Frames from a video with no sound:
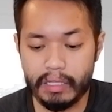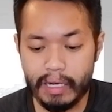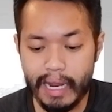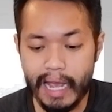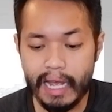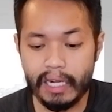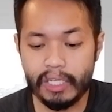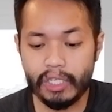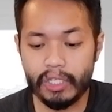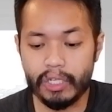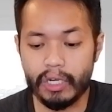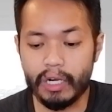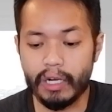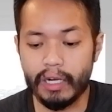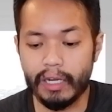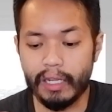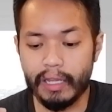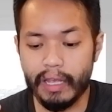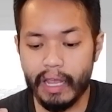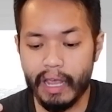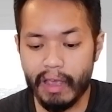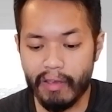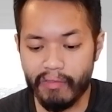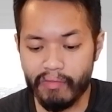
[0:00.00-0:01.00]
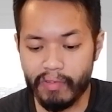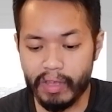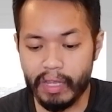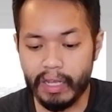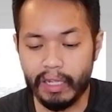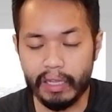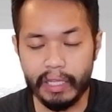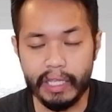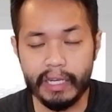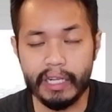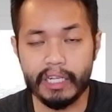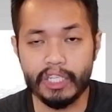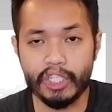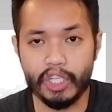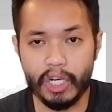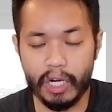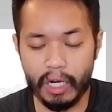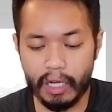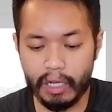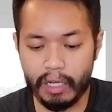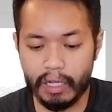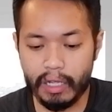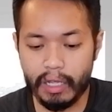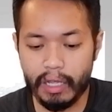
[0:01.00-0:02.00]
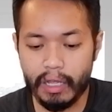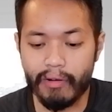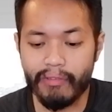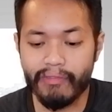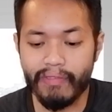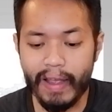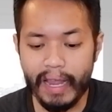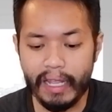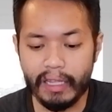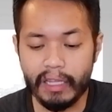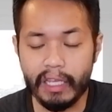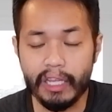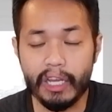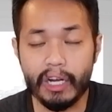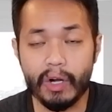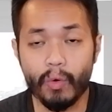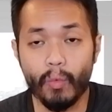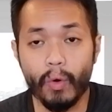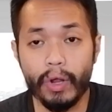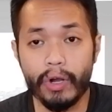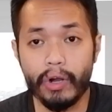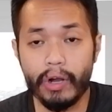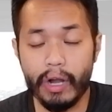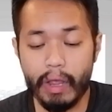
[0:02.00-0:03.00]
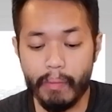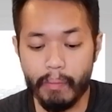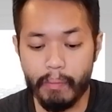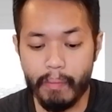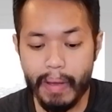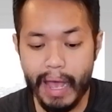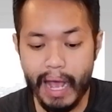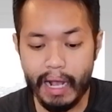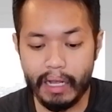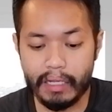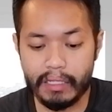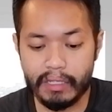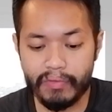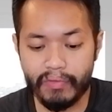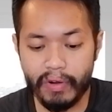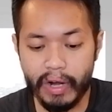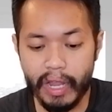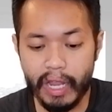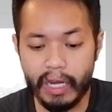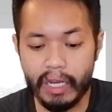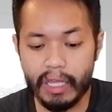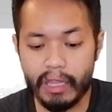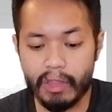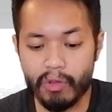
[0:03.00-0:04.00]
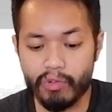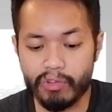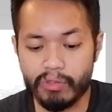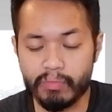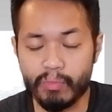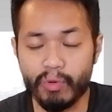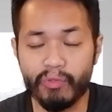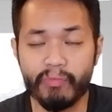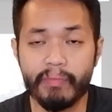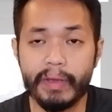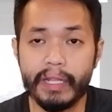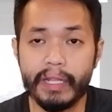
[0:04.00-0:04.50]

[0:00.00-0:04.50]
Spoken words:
snatch or really heavy clean and jerk, or finding your 1 rep max for any of those